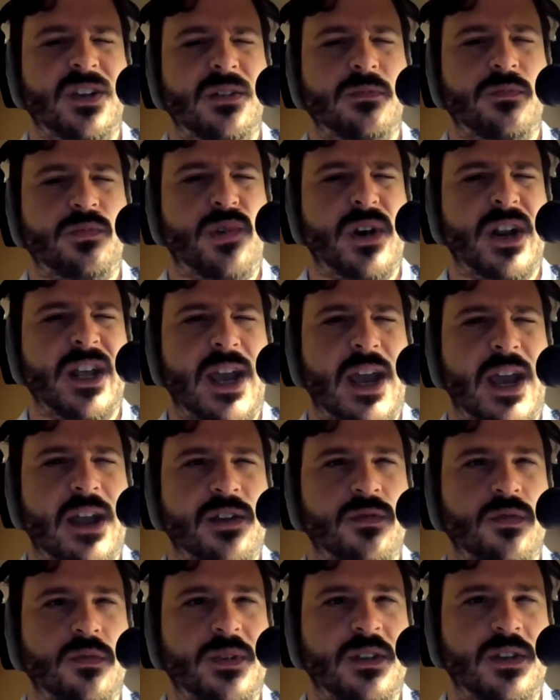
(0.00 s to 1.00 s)
pointing at
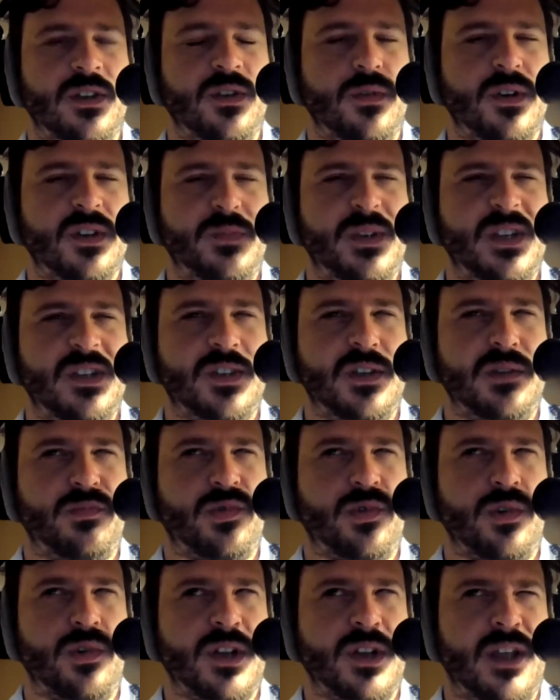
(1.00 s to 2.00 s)
you, will be the USB-C
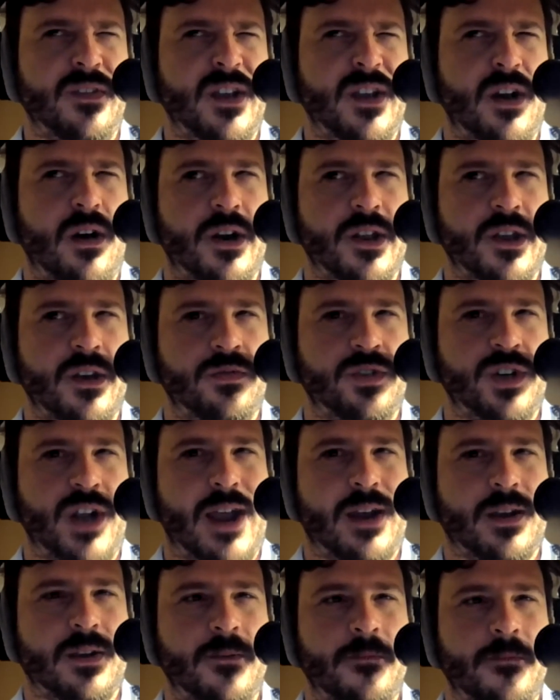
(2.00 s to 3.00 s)
port and the audio
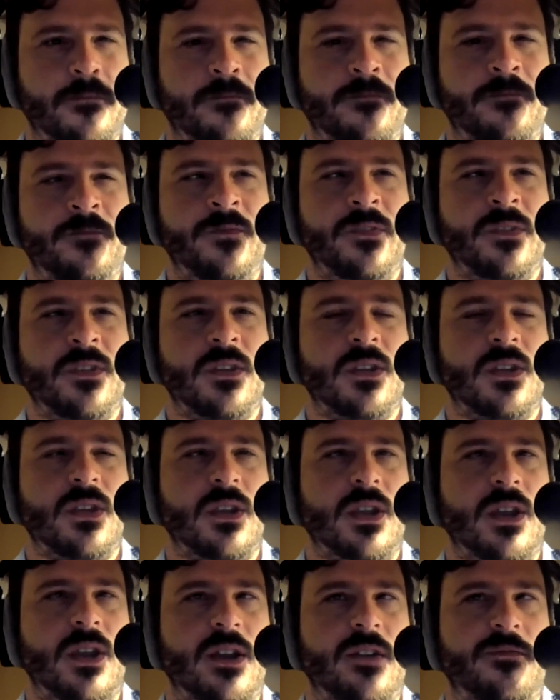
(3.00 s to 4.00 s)
jack.
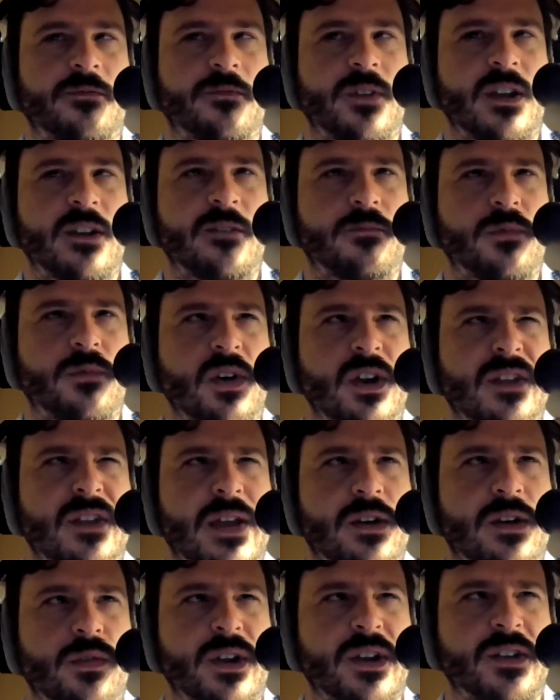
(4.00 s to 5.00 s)
If we're in
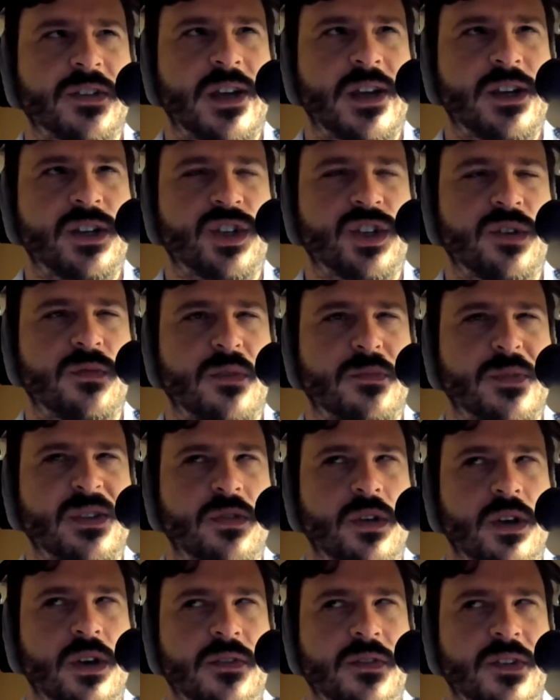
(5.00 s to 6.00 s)
that orientation, when we
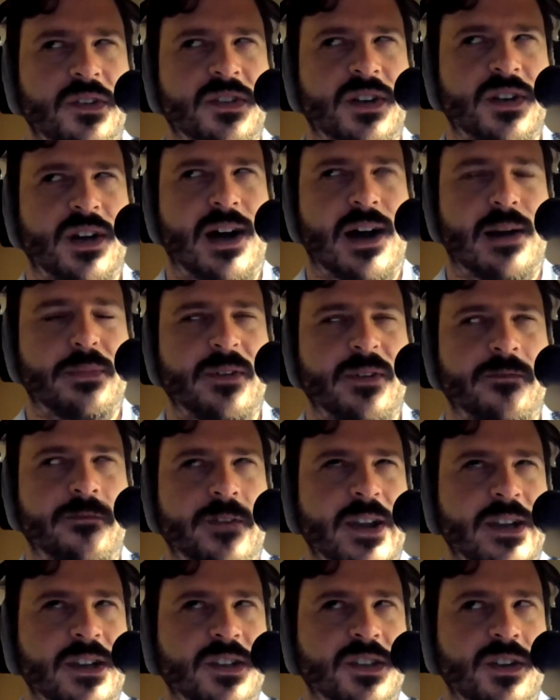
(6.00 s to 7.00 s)
look at the top
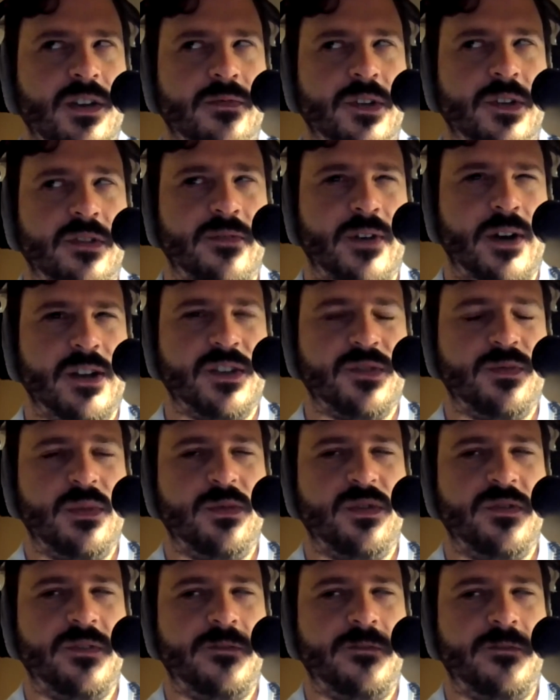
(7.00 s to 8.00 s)
face of the device, we
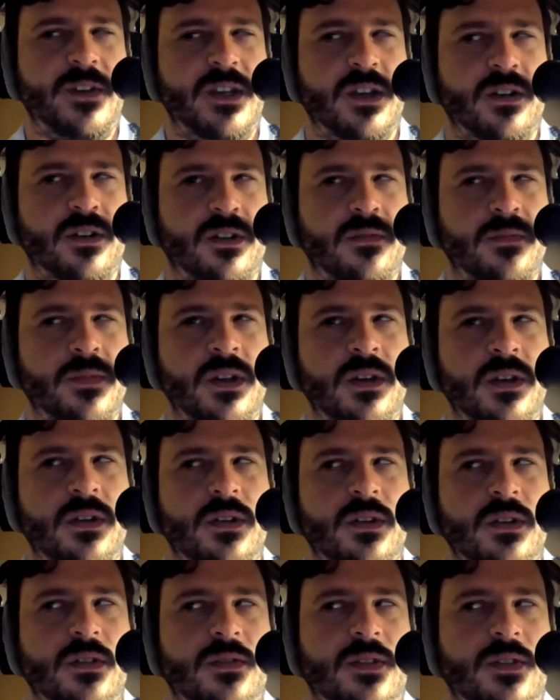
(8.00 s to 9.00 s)
will feel
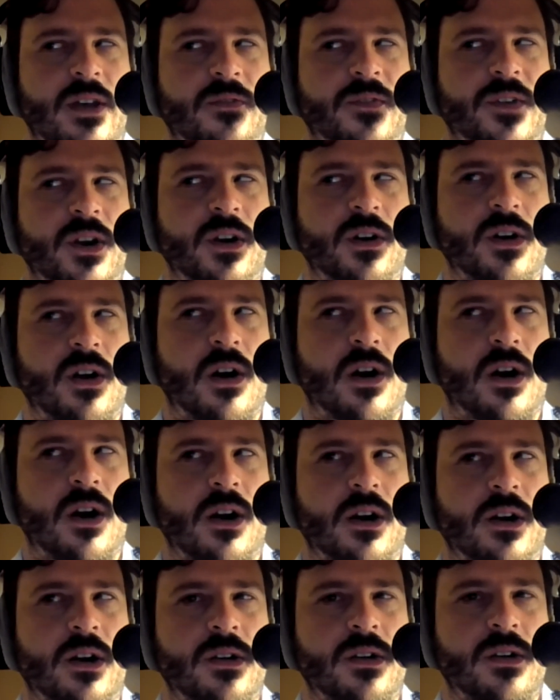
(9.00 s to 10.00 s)
that there are